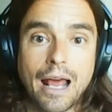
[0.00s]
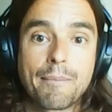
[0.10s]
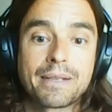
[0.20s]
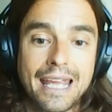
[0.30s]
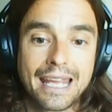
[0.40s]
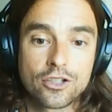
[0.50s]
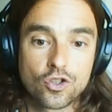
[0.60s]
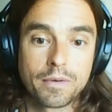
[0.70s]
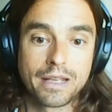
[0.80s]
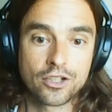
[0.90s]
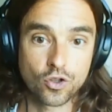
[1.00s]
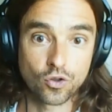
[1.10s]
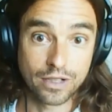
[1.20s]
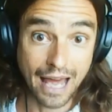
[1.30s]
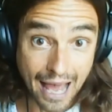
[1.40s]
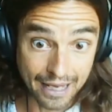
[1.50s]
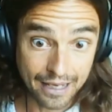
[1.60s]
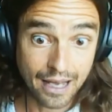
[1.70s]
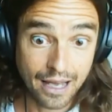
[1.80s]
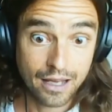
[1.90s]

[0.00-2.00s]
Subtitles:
And I'm saying it should die